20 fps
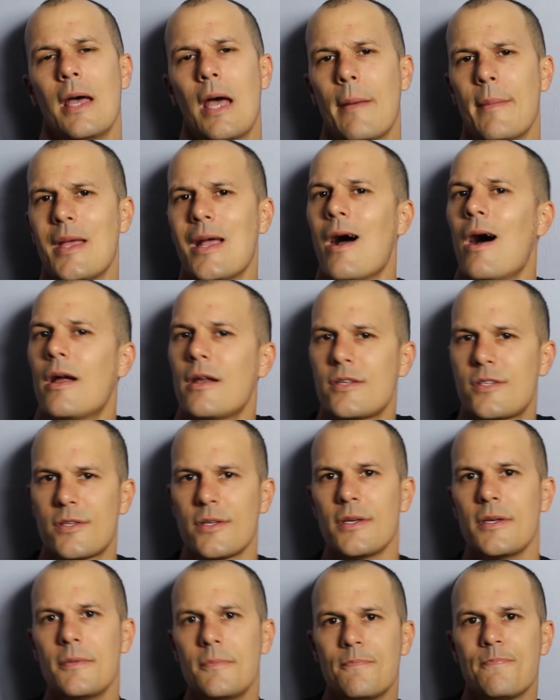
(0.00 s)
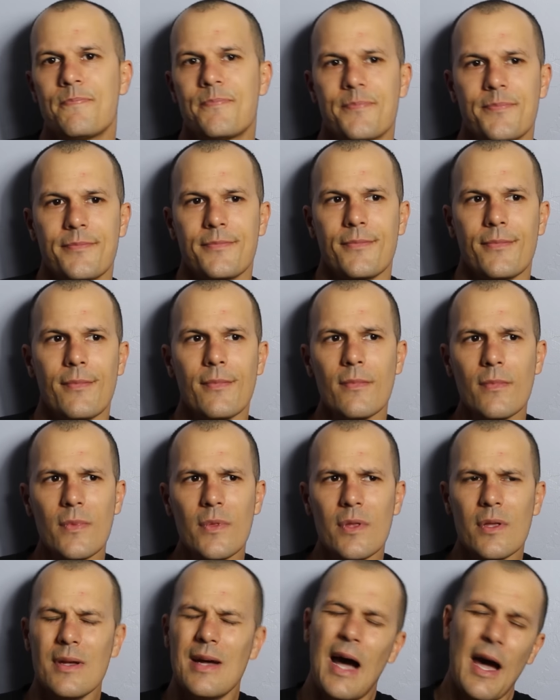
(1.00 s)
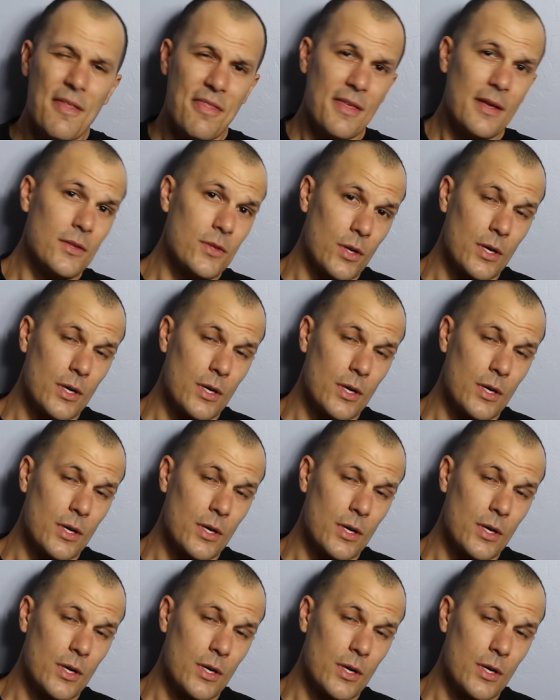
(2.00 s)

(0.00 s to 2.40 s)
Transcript: I mean, honestly, I think